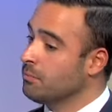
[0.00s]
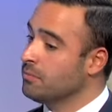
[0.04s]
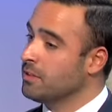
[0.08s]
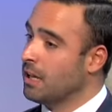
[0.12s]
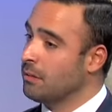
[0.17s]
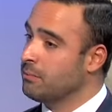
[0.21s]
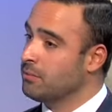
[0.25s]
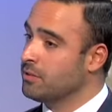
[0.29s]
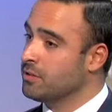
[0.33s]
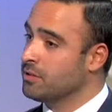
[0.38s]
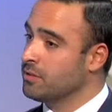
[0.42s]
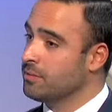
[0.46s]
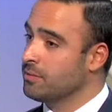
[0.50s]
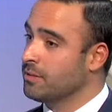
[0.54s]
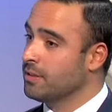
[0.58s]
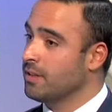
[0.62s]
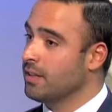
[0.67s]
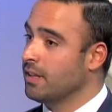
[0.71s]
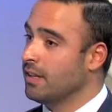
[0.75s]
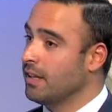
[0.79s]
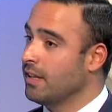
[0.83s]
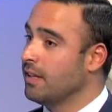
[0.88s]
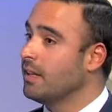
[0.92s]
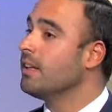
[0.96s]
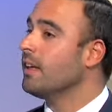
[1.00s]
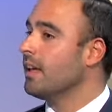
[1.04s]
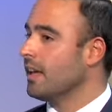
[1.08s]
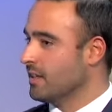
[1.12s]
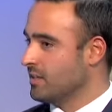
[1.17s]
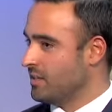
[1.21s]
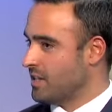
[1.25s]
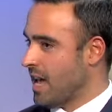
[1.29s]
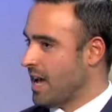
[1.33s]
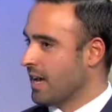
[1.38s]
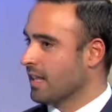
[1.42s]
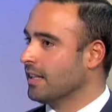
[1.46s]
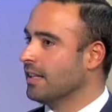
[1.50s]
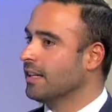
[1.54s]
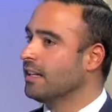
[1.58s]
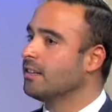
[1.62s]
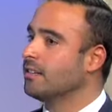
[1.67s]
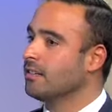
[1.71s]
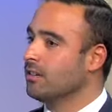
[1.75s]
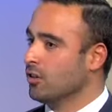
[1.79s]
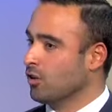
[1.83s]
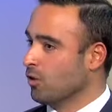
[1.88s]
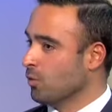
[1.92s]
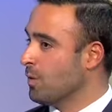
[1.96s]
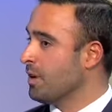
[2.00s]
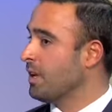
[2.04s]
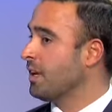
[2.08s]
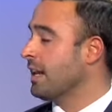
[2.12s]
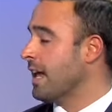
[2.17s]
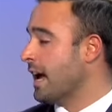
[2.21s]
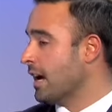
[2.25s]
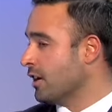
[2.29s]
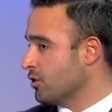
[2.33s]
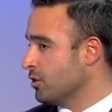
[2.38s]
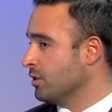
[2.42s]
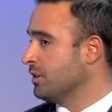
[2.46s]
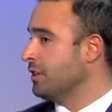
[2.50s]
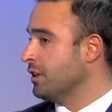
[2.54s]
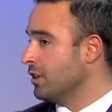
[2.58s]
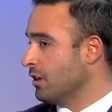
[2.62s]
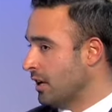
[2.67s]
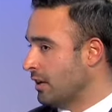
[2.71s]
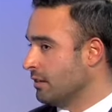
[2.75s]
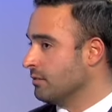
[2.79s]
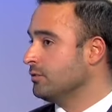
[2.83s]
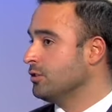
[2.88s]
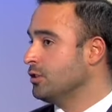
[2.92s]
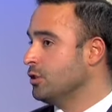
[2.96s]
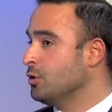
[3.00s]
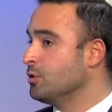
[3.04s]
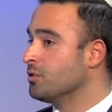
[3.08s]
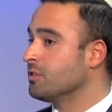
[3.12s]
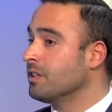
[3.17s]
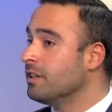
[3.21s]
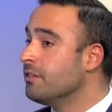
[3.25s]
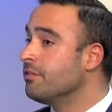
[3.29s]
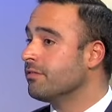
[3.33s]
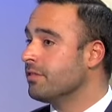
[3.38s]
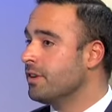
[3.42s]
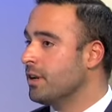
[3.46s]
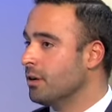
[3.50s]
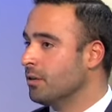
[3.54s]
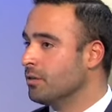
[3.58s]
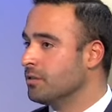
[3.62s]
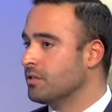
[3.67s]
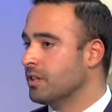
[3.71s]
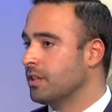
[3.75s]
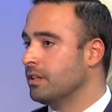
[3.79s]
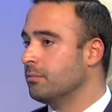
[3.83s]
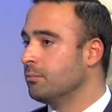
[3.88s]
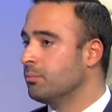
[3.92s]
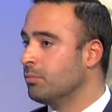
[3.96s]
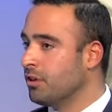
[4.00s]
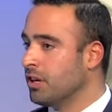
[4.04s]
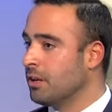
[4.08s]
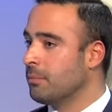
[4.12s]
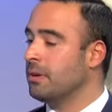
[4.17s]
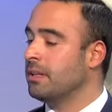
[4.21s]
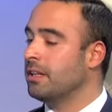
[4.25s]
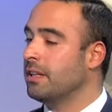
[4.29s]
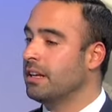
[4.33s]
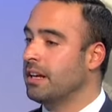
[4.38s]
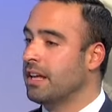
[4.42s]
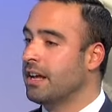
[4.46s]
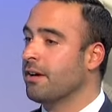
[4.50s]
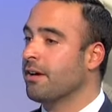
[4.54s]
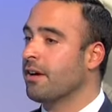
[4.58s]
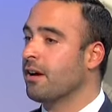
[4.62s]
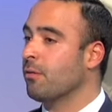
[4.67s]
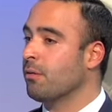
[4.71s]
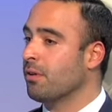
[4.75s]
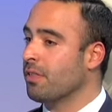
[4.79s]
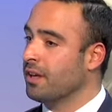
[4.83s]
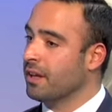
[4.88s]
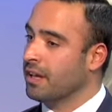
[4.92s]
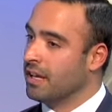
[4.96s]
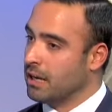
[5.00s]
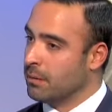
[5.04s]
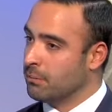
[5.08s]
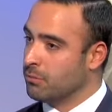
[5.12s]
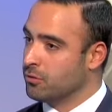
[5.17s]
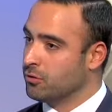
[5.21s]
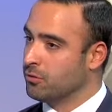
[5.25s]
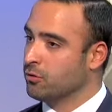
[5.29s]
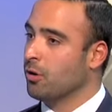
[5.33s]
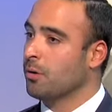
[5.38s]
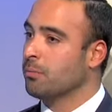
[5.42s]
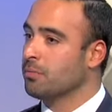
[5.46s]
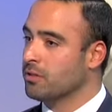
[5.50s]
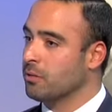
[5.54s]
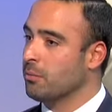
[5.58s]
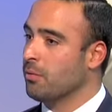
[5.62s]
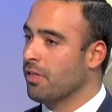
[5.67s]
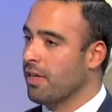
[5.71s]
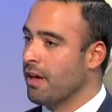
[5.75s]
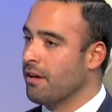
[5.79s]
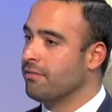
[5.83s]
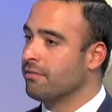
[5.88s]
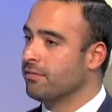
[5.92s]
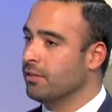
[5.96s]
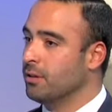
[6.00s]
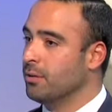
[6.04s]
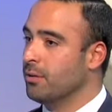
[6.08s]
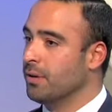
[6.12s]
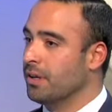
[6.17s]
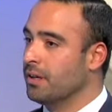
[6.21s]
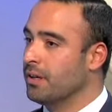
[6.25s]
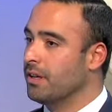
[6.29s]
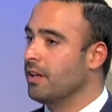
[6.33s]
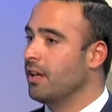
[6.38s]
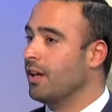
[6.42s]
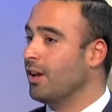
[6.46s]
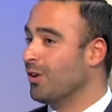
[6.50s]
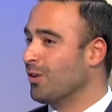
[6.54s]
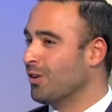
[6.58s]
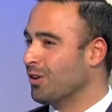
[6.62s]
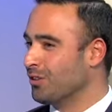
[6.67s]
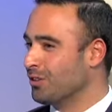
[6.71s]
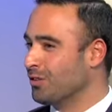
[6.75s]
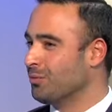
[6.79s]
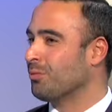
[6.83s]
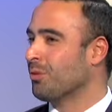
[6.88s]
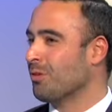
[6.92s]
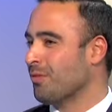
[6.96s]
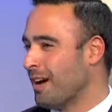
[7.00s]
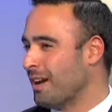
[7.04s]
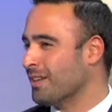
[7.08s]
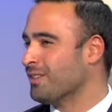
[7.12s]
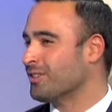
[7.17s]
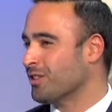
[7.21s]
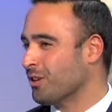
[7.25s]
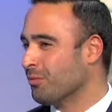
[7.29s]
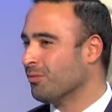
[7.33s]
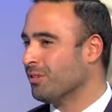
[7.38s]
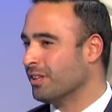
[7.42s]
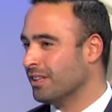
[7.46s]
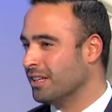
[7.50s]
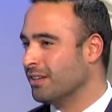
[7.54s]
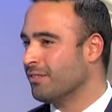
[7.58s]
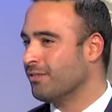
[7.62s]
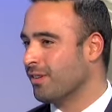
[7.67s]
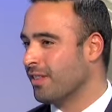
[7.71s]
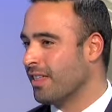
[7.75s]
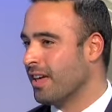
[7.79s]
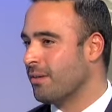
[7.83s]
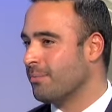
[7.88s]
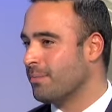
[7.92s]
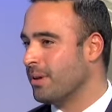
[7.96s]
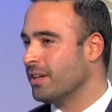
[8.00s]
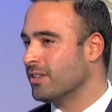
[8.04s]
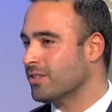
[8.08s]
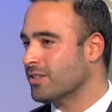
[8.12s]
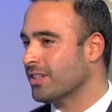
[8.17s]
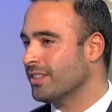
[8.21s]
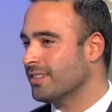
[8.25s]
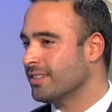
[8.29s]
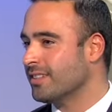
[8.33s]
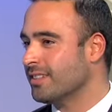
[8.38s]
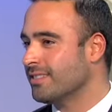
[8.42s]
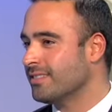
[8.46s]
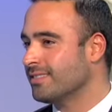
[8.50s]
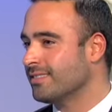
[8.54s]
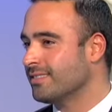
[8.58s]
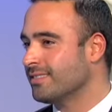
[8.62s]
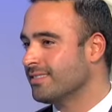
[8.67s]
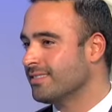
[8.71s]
Sometimes so you have like a fluid, right? Exactly. Or we can actually use lymph nodes and put them in an area where they can absorb some of that fluid in order to provide some relief for that patient.